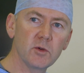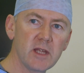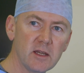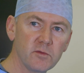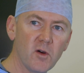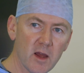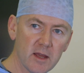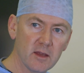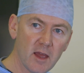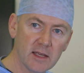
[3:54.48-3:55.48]
to
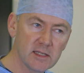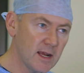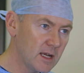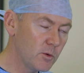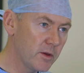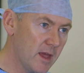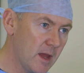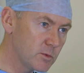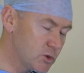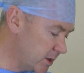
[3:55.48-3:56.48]
identify exactly where the
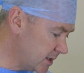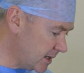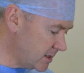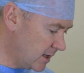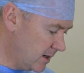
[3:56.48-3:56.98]
hip joint is.